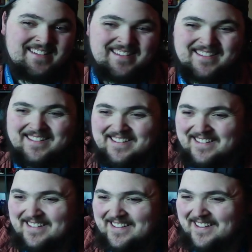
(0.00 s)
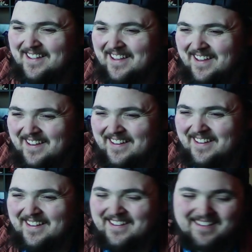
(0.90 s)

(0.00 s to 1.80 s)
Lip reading: [no speech]